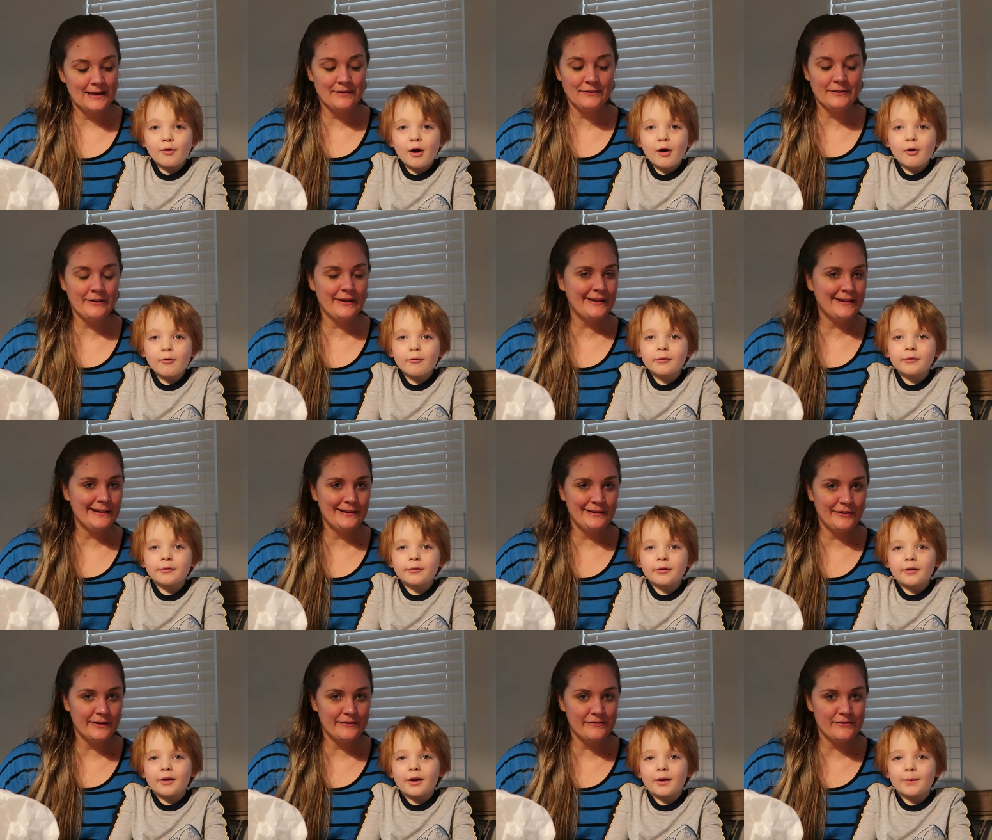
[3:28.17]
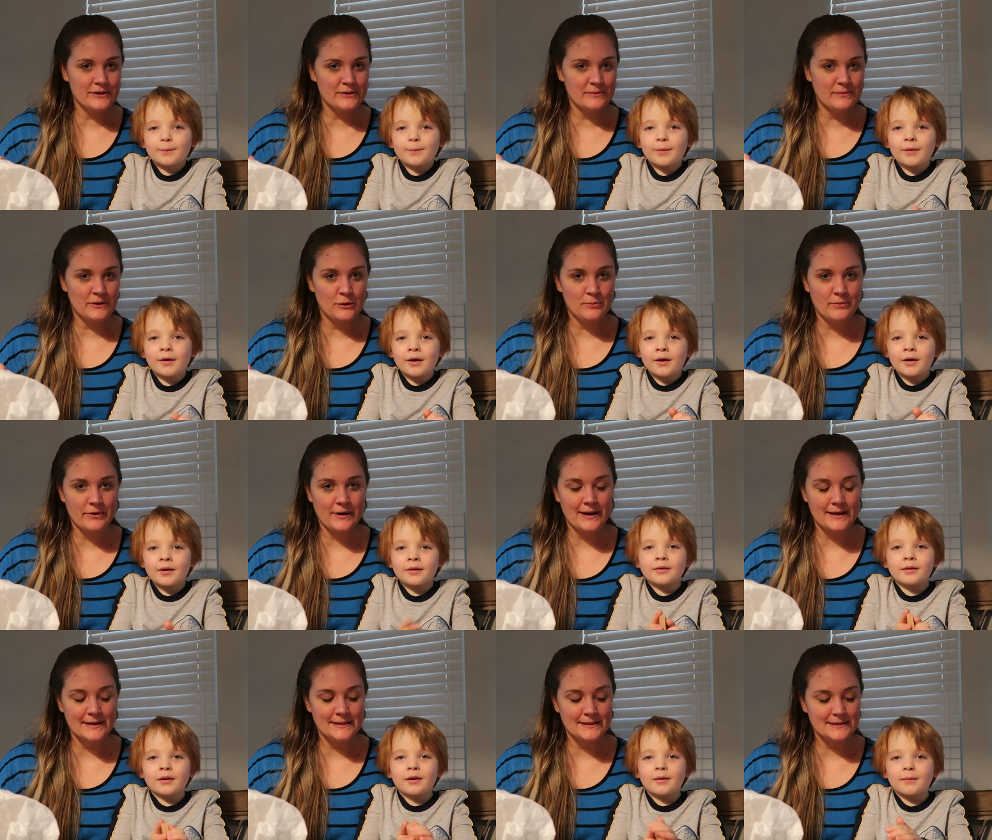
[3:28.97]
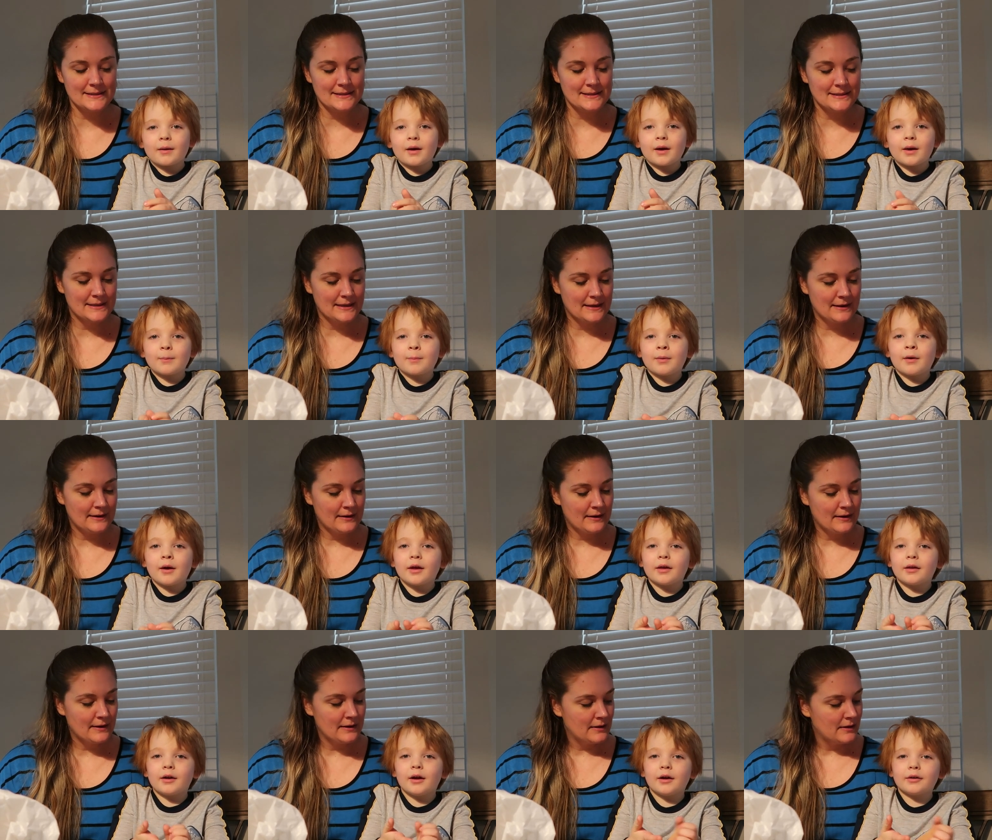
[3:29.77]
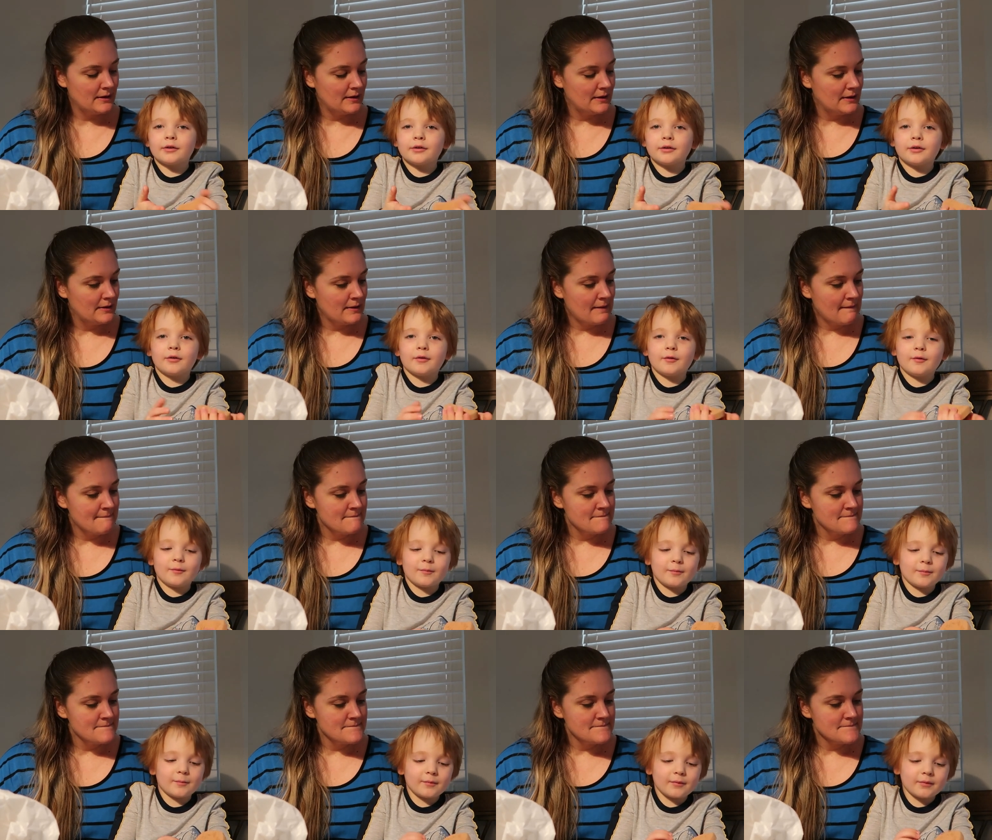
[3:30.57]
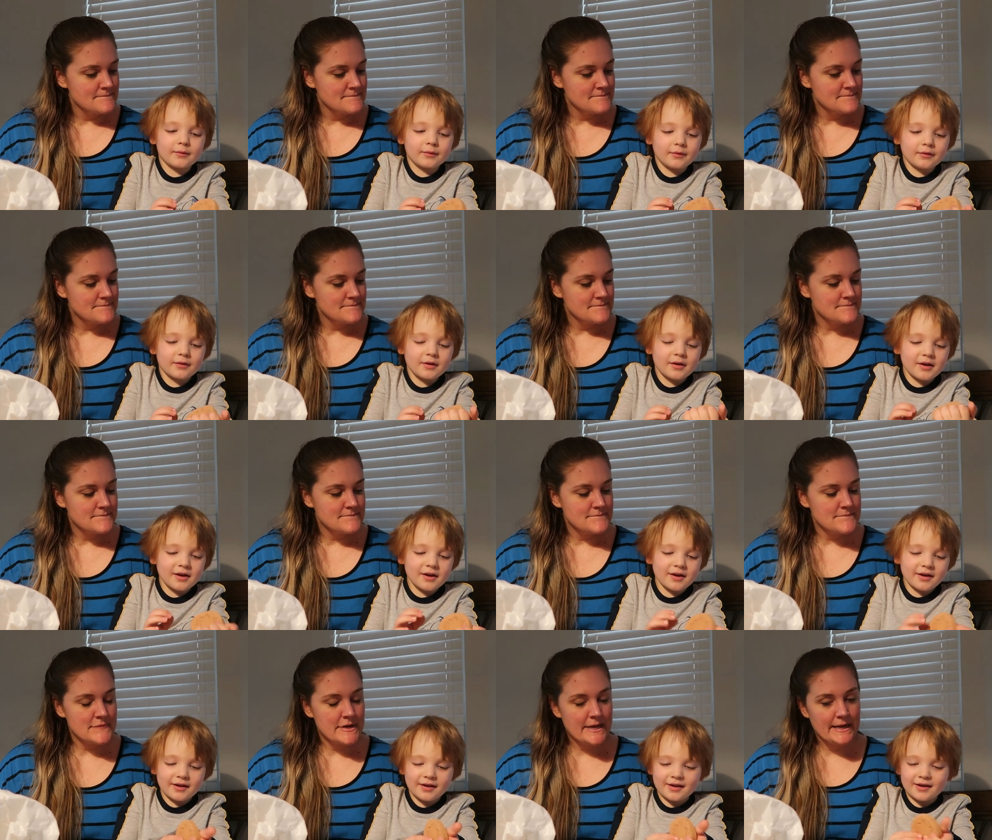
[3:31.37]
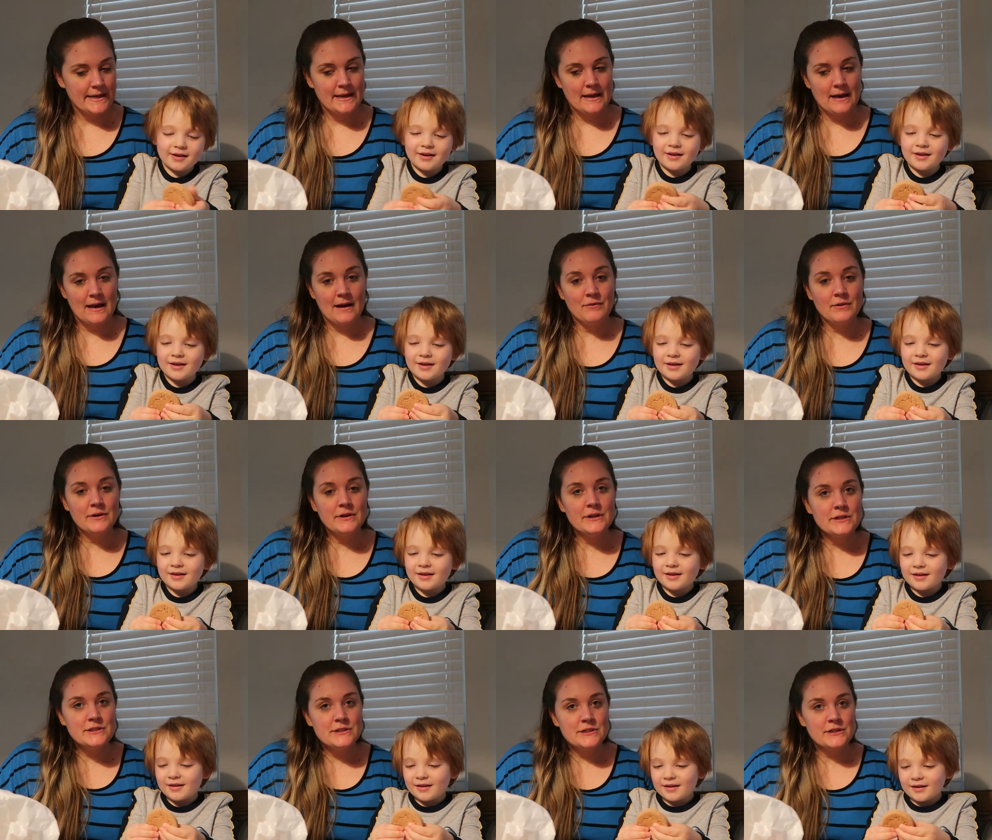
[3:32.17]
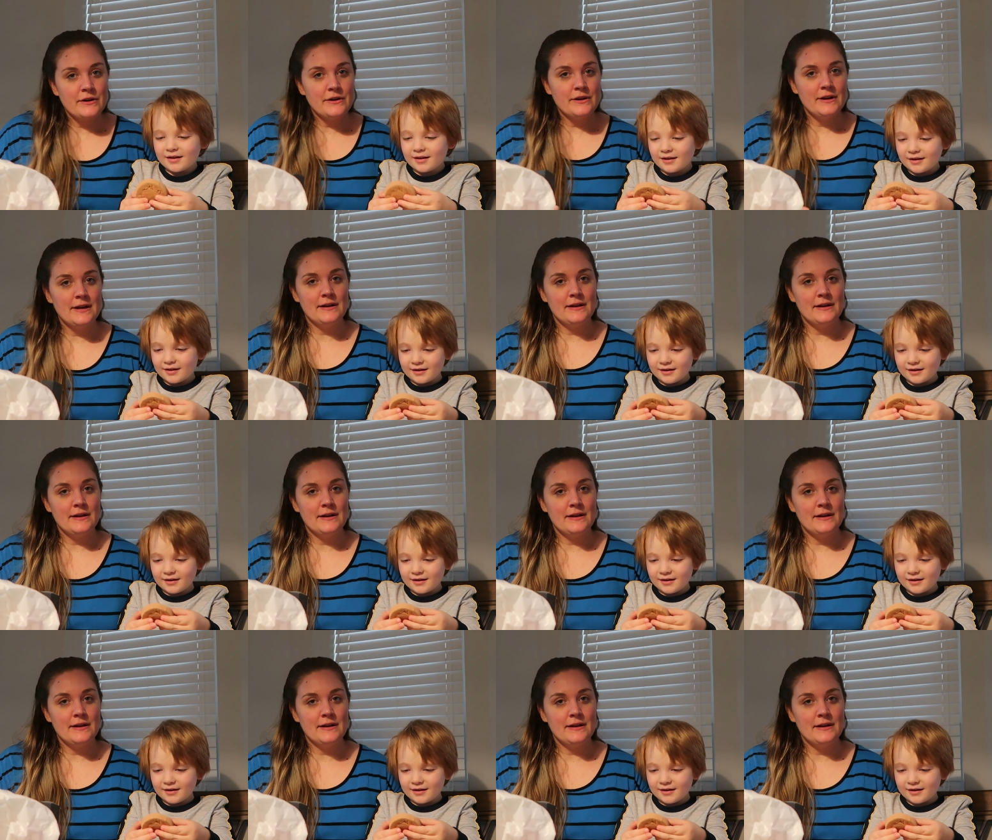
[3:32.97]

Speaker 1: I don't know how they do it I for real price. I put it on you.
Speaker 2: Okay, yeah, I'm going to show you